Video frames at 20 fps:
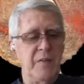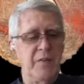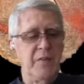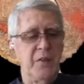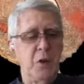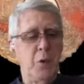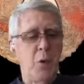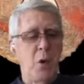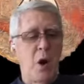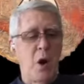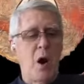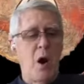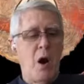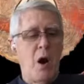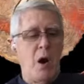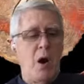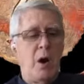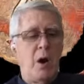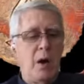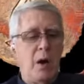if you
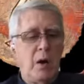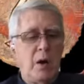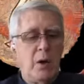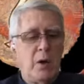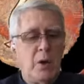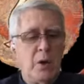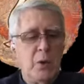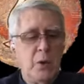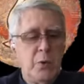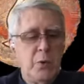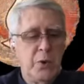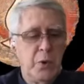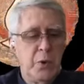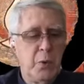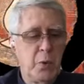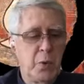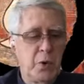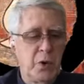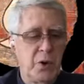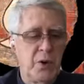are who
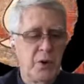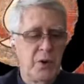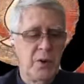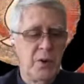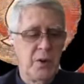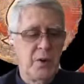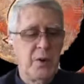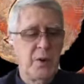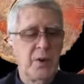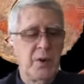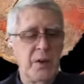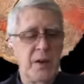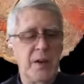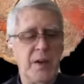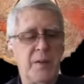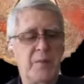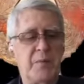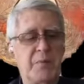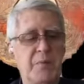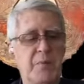you were,
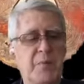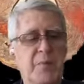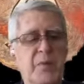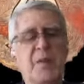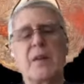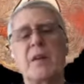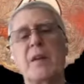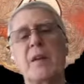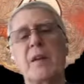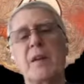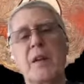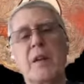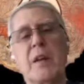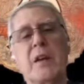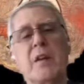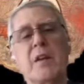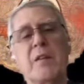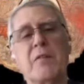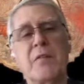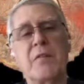
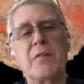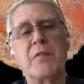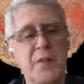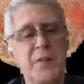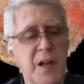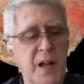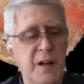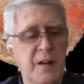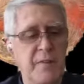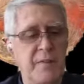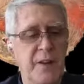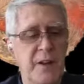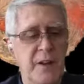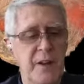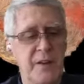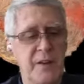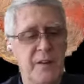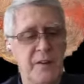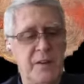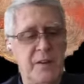if none of
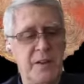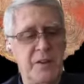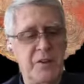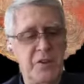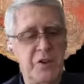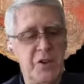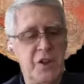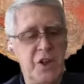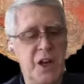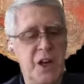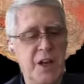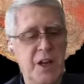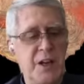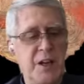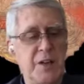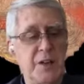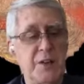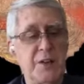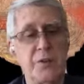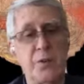us has
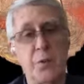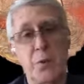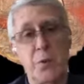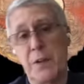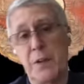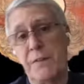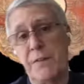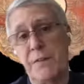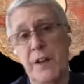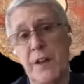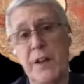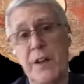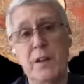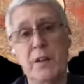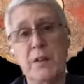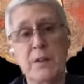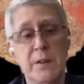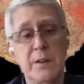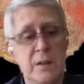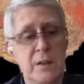changed, we have
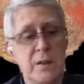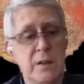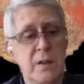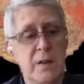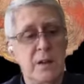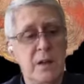failed.